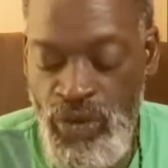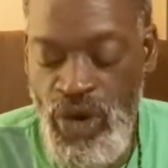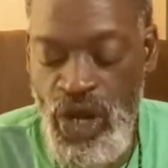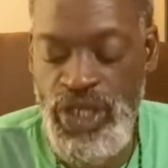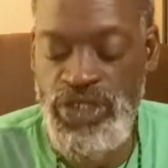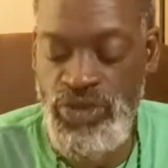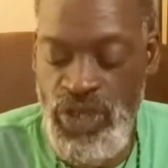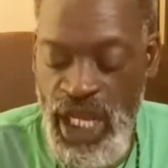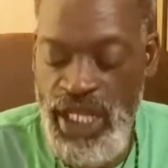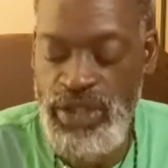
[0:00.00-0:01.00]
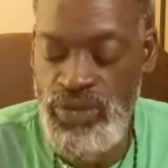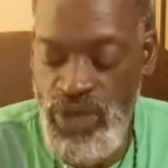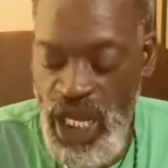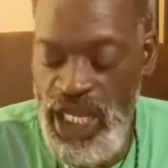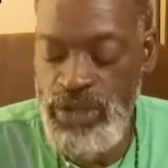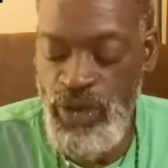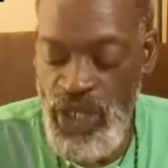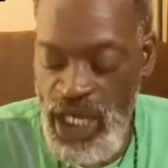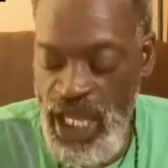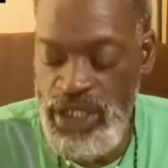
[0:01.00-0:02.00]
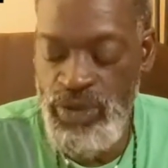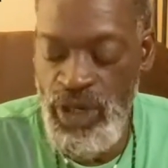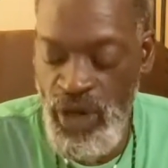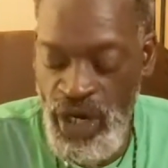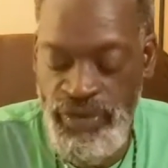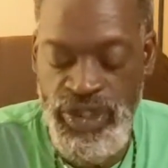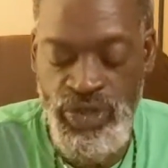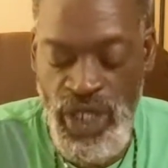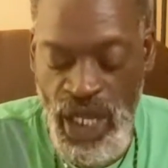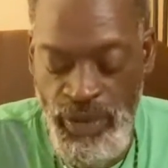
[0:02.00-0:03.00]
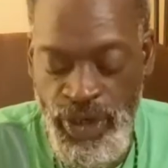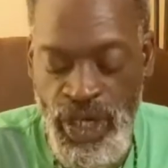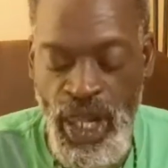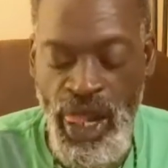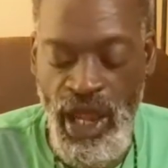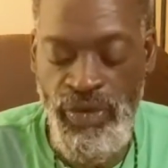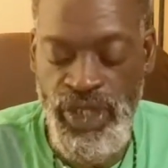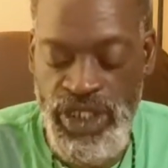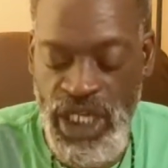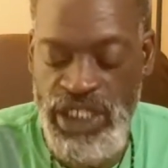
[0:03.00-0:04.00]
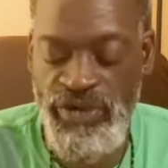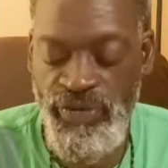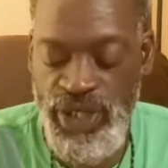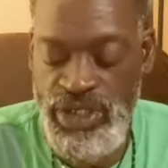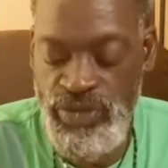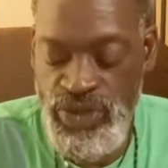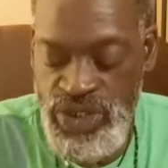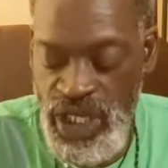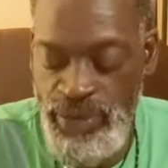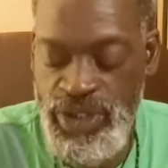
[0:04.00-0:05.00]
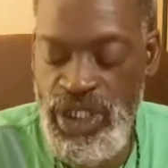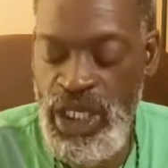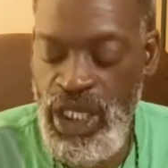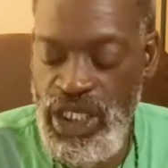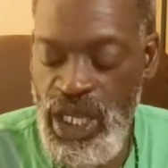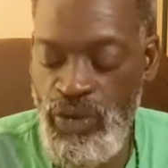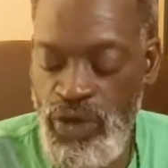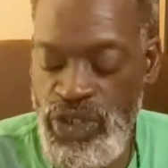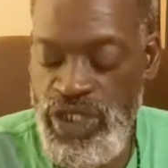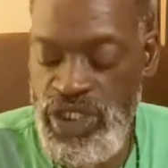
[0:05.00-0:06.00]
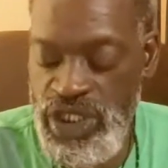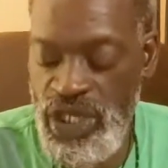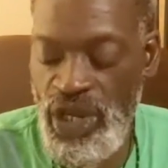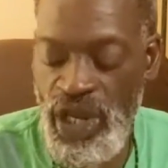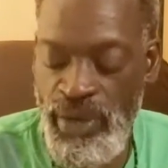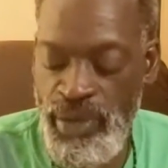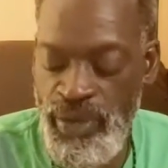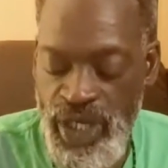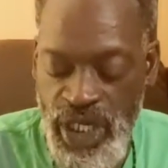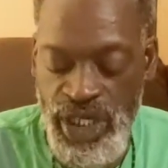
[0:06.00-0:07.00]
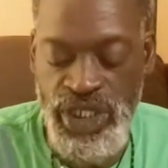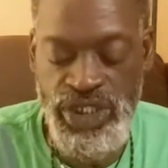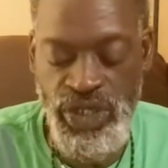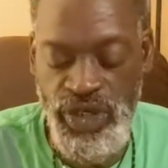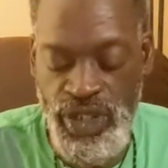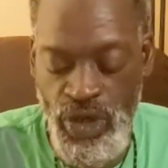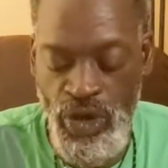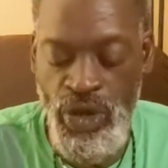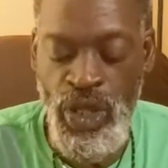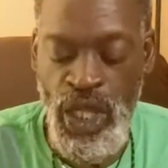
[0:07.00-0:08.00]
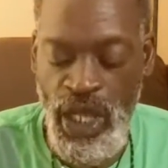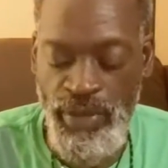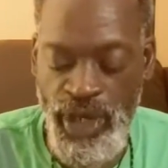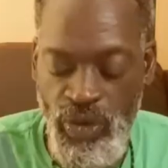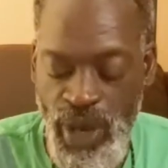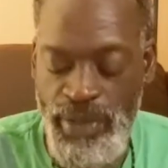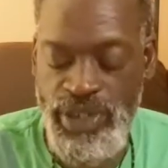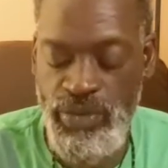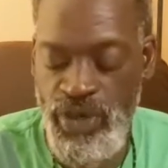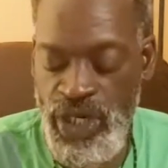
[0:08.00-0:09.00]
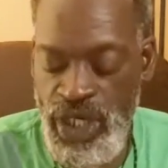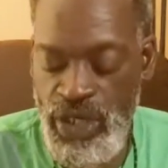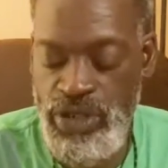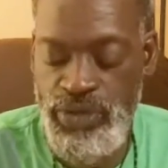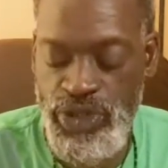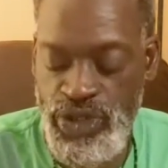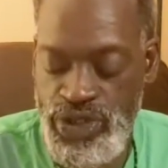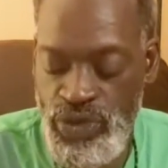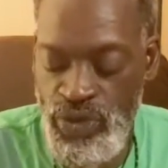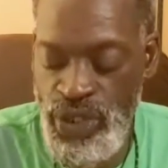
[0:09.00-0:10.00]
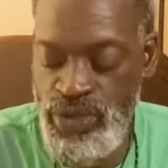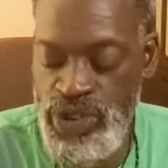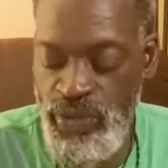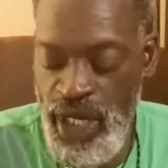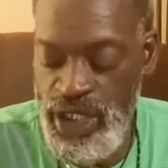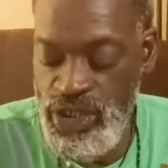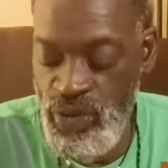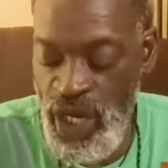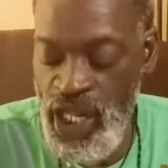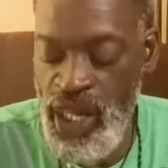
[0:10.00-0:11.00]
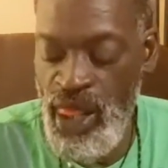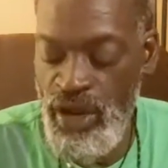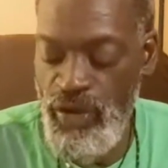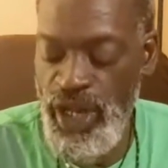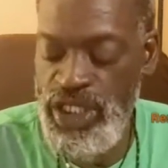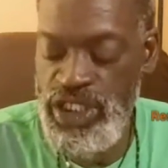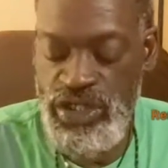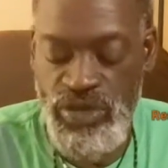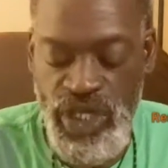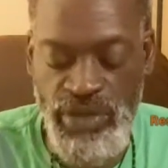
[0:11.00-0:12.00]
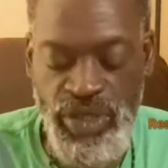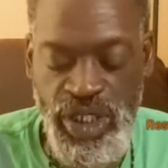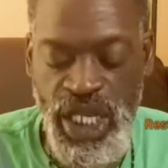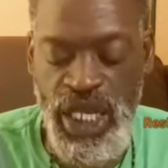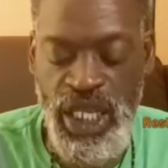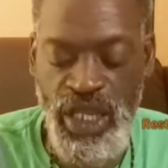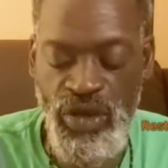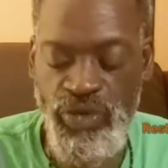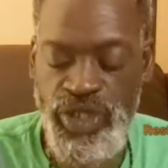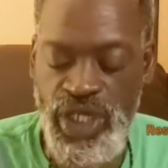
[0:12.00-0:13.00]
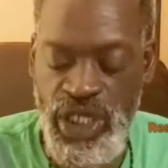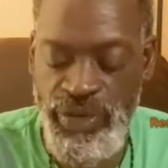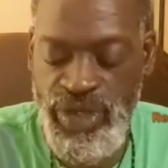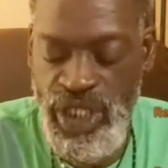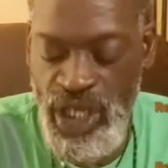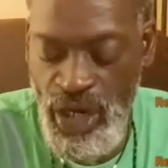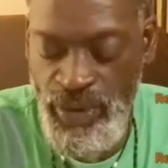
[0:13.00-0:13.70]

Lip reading: Ruth Carter, June Cox, Ruth Cox, Paula Cox, Ronald Urban, Judy Hubbard, Irene Johnson, Francis Booth Jefferson, Dan Wilkerson Sr., Emma McClendon, Jerry Doyle, Amina Robinson, Mary Nichols, Patricia Williams, Shabaka Teray, Greg G2 Gibson, Donna Hill, Richard Gleavis, Lee